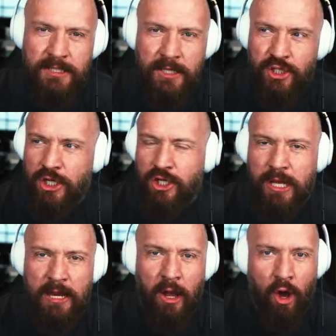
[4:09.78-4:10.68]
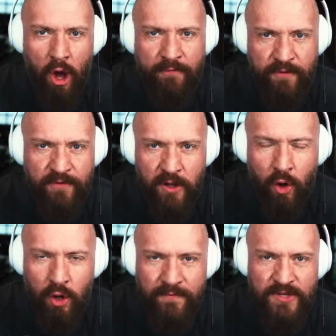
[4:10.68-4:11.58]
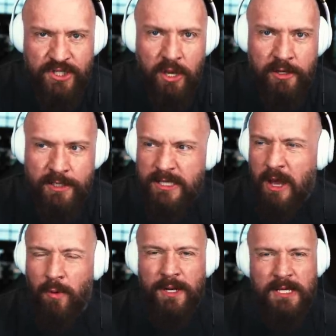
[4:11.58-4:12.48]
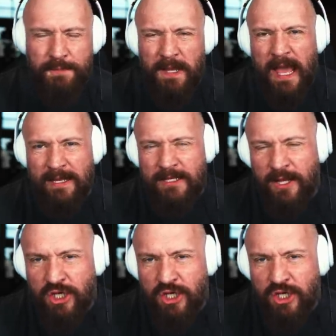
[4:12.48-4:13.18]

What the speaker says: think she should get half of it, all of his earnings, when he's been getting the